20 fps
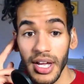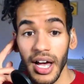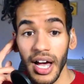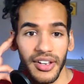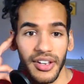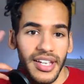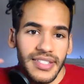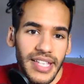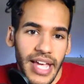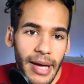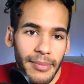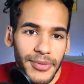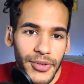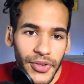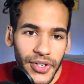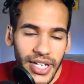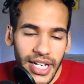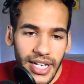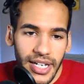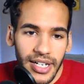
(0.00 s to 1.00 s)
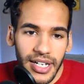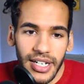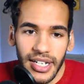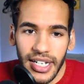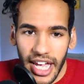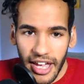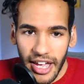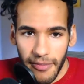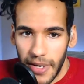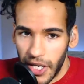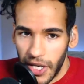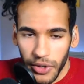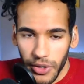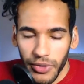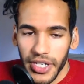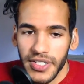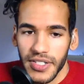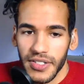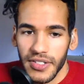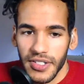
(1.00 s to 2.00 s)
unless they absolutely needed it and gave me a good
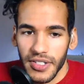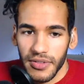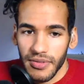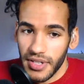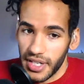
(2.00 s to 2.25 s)
reason to.